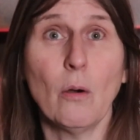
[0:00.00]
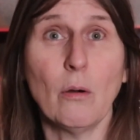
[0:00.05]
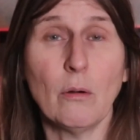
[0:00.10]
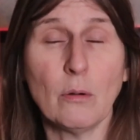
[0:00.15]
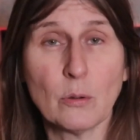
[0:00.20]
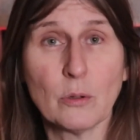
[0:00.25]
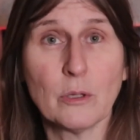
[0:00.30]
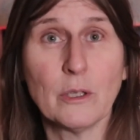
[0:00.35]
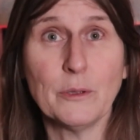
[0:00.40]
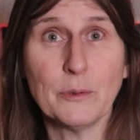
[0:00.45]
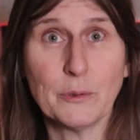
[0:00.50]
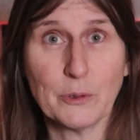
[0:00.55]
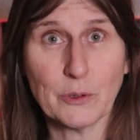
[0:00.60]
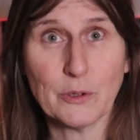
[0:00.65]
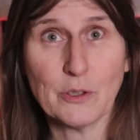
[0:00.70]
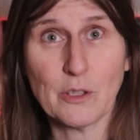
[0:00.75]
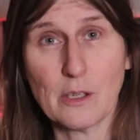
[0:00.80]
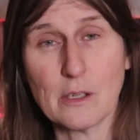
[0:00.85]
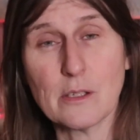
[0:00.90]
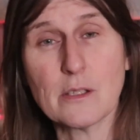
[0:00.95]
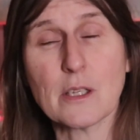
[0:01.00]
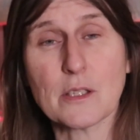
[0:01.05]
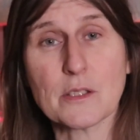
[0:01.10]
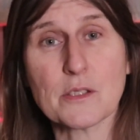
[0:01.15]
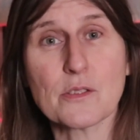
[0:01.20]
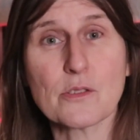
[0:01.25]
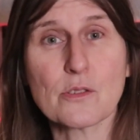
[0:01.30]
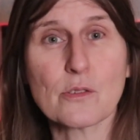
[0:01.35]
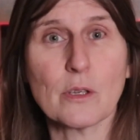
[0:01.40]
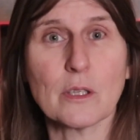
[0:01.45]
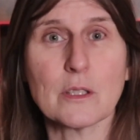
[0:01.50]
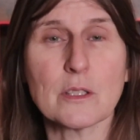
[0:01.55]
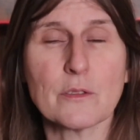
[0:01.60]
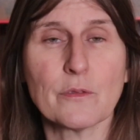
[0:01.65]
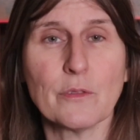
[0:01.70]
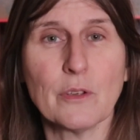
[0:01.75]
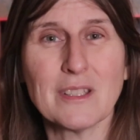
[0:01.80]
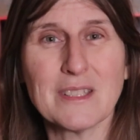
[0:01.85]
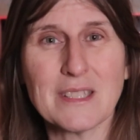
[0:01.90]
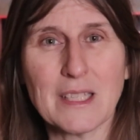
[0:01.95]
although good, doesn't
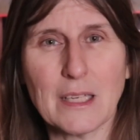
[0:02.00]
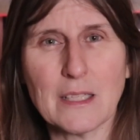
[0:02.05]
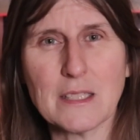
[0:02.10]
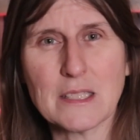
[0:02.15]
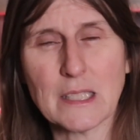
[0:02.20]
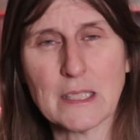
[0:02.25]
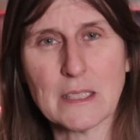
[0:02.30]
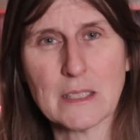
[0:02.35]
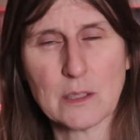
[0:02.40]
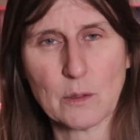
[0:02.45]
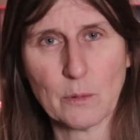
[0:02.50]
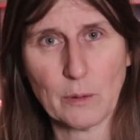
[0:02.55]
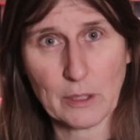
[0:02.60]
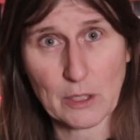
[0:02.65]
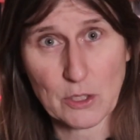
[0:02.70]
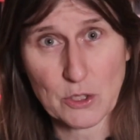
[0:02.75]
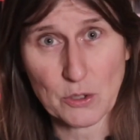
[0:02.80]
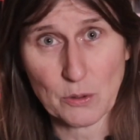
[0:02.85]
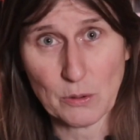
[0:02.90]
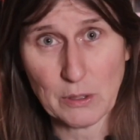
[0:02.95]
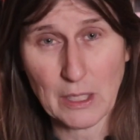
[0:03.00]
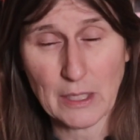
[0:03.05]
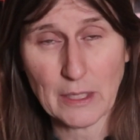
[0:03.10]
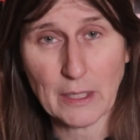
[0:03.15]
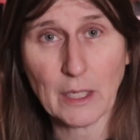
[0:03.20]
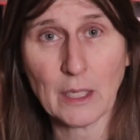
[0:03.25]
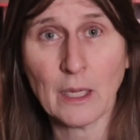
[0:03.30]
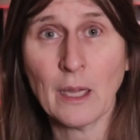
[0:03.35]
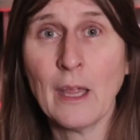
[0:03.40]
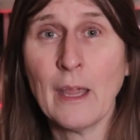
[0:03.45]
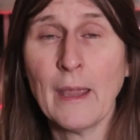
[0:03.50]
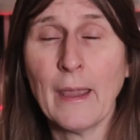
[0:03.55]
transfer data as quick as you like,